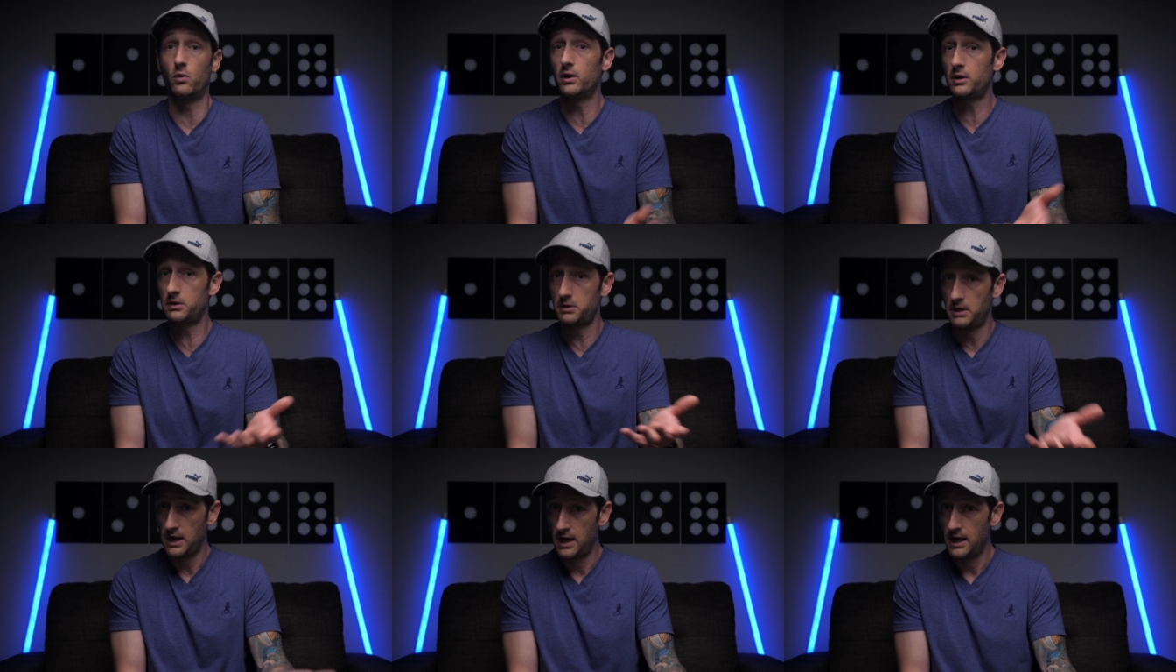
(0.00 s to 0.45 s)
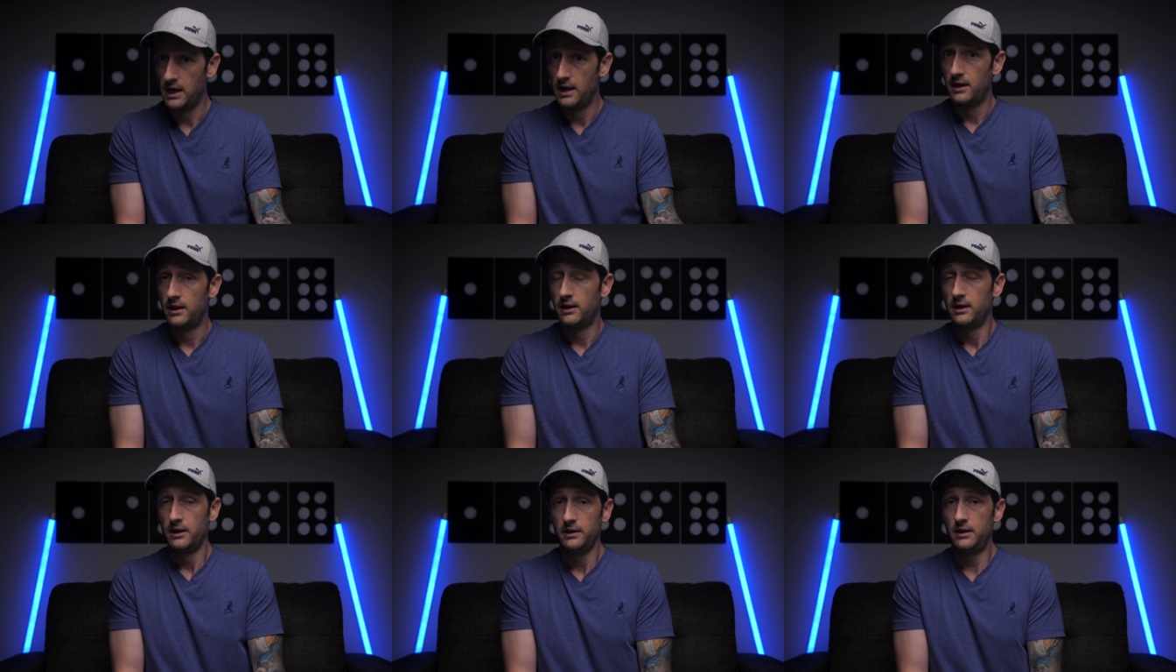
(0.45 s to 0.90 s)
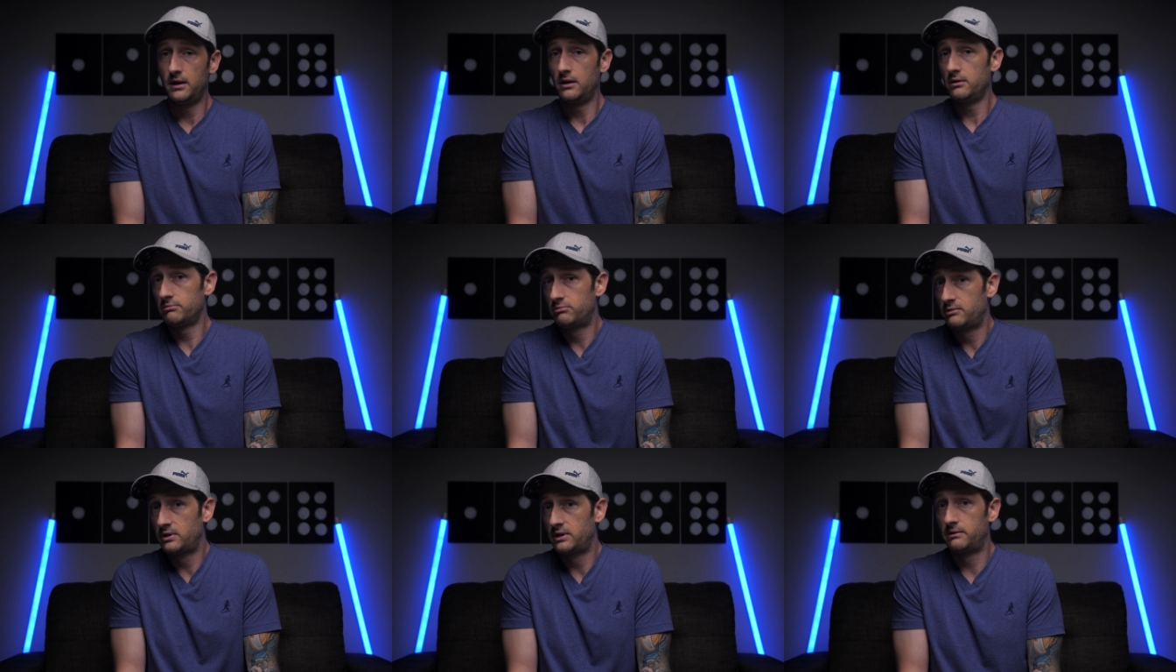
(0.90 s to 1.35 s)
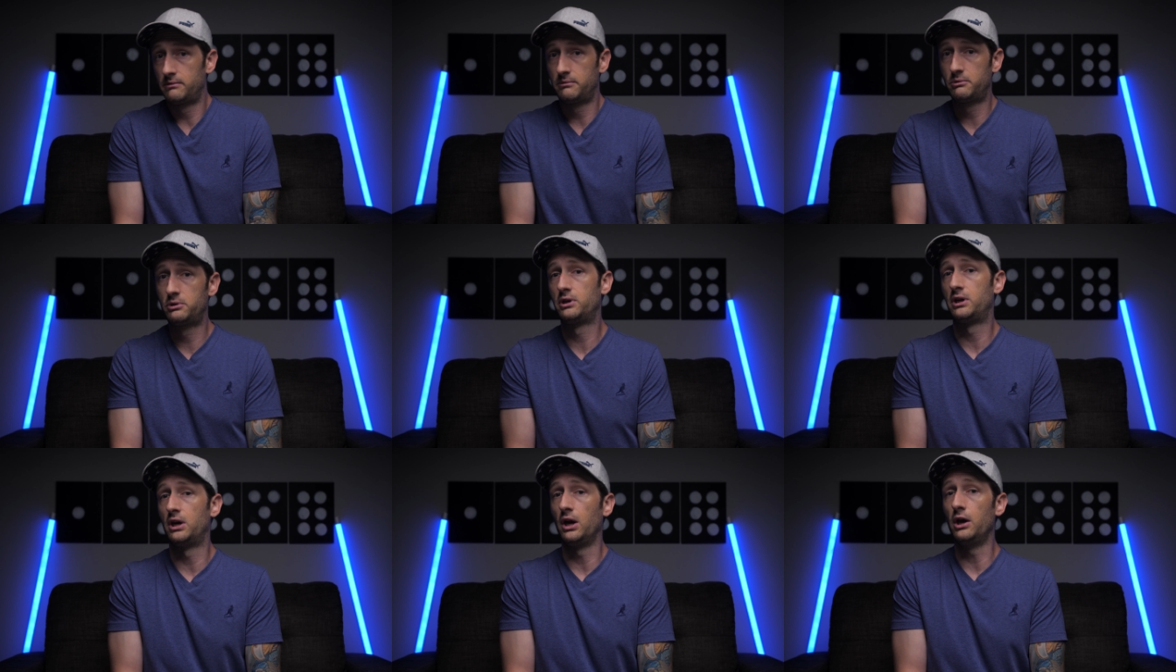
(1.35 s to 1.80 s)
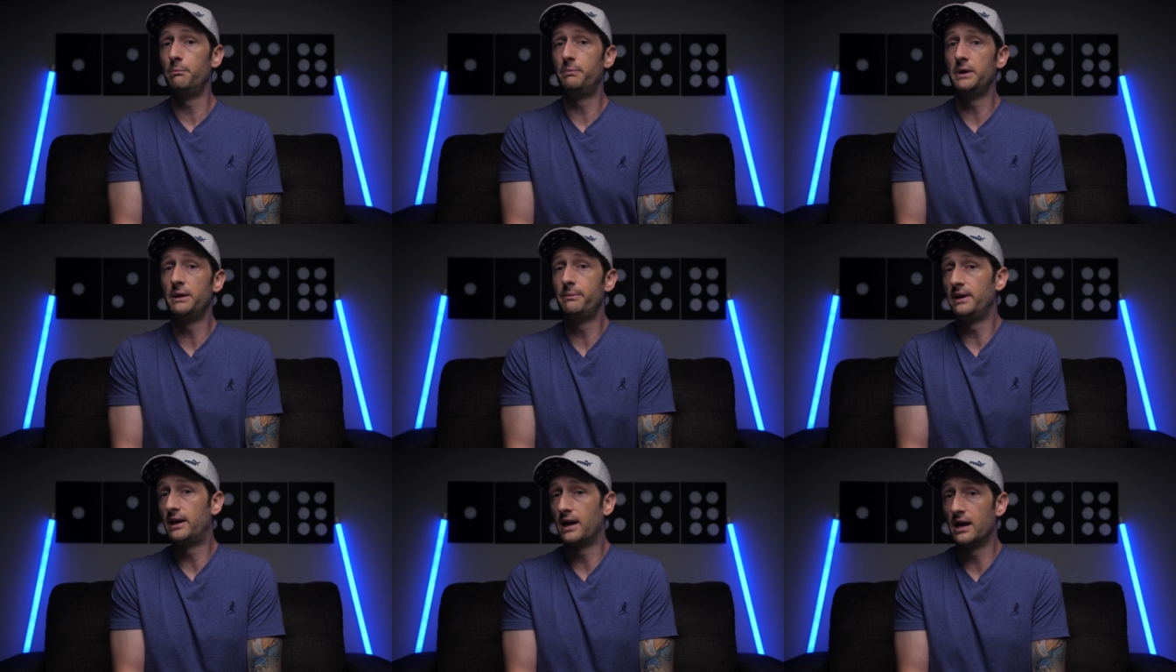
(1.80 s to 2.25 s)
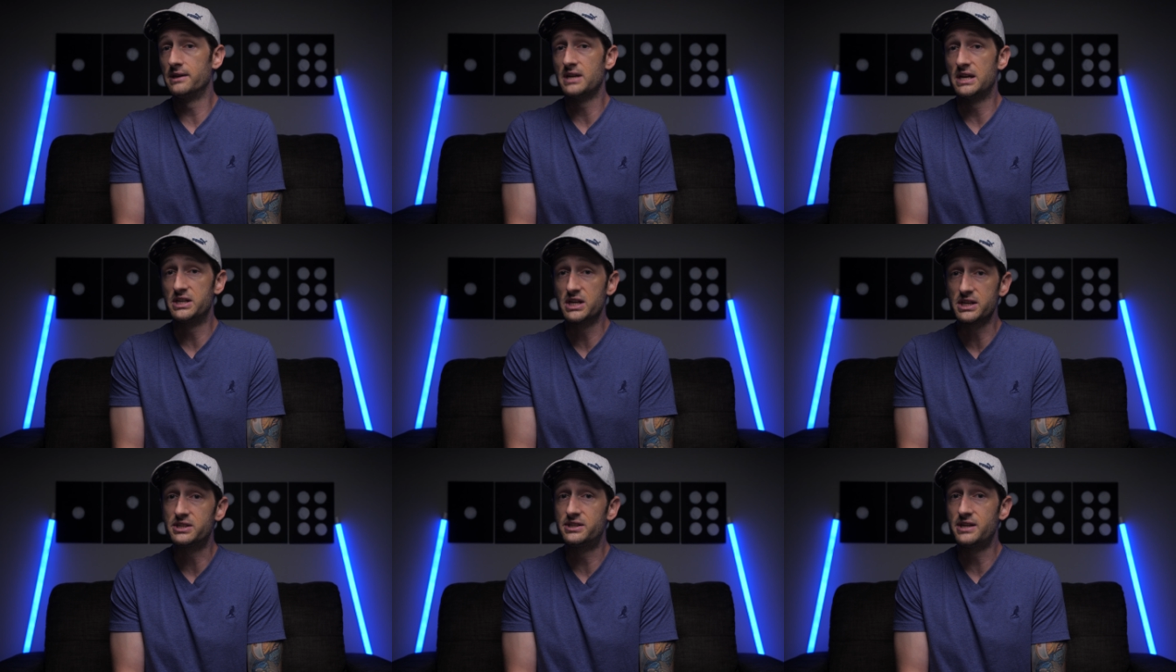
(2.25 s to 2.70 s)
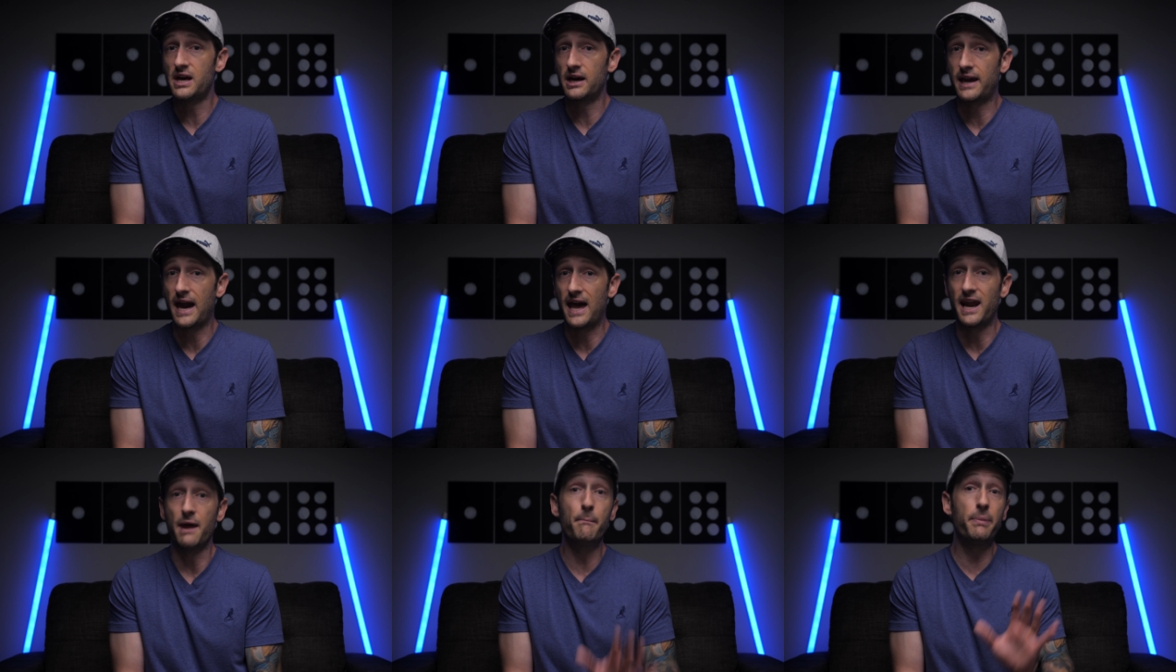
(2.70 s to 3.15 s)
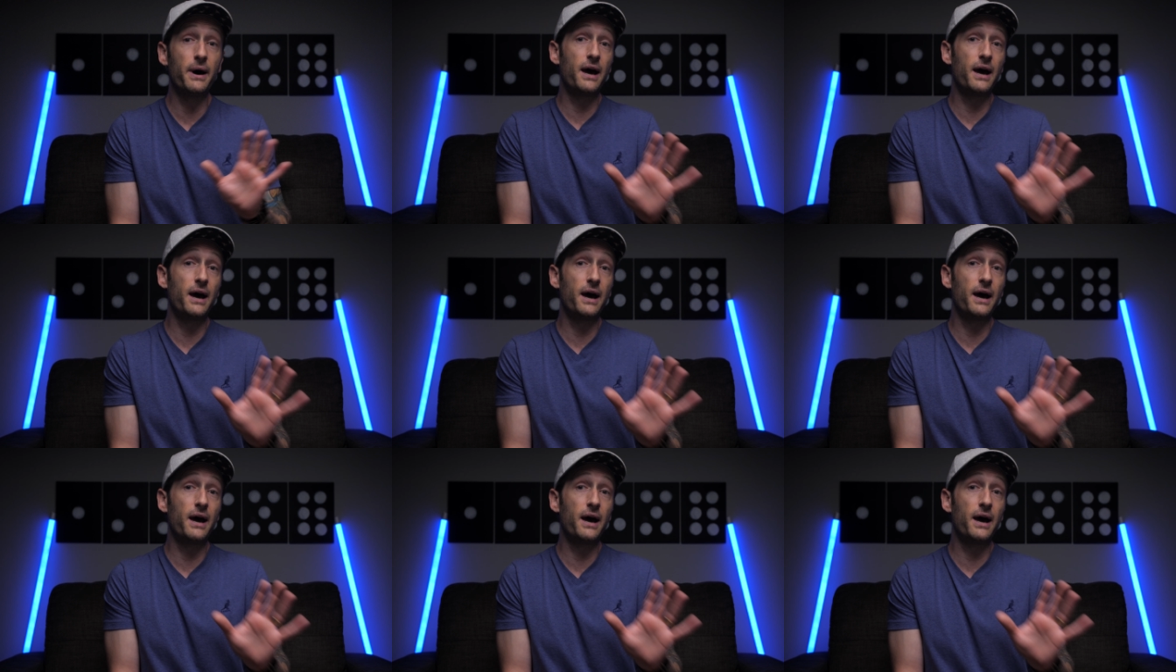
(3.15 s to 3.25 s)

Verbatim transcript: or, you know, could be because I just suck at it,